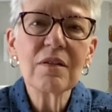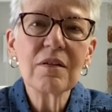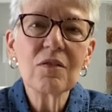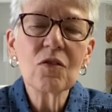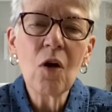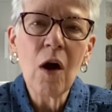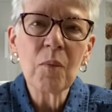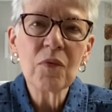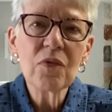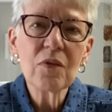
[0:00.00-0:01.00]

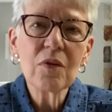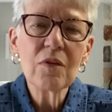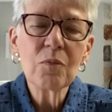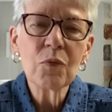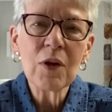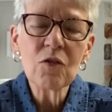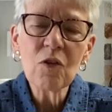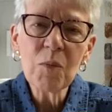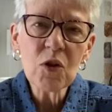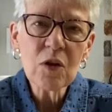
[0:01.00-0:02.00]
Psalms bring so
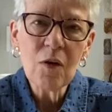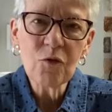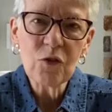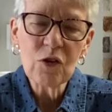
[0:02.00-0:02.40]
much comfort